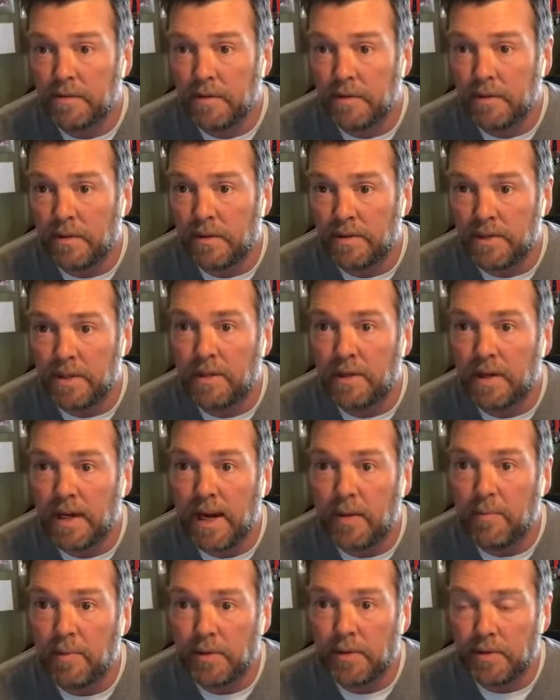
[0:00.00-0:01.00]
So, Lazear
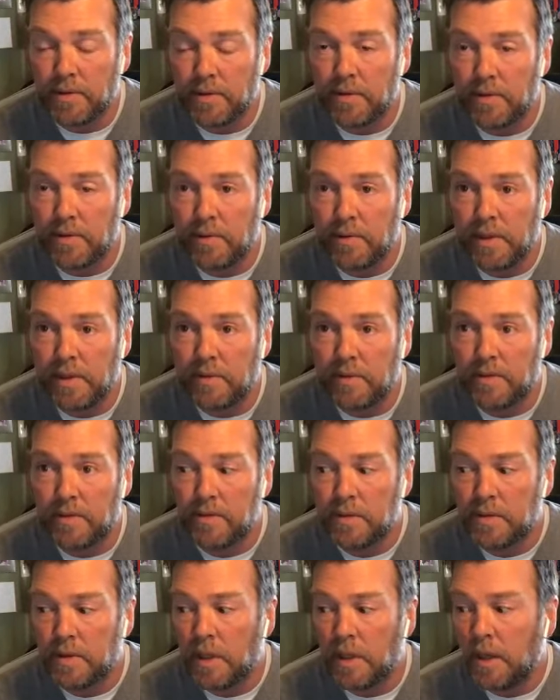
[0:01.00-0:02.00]
Capital is who we
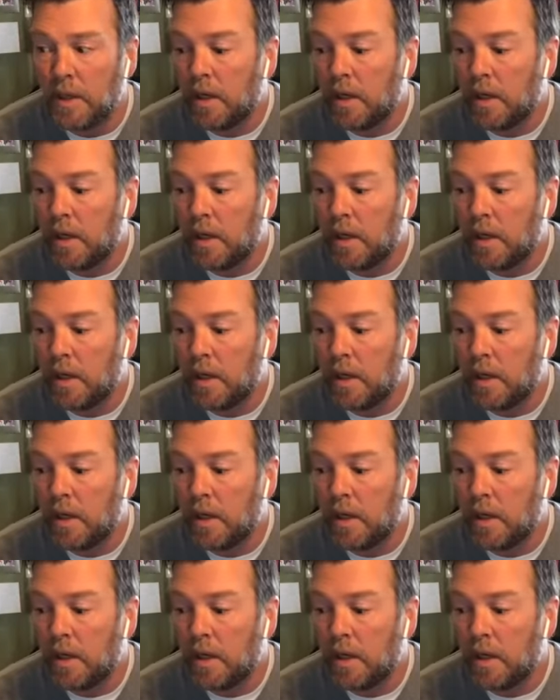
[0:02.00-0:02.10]
used.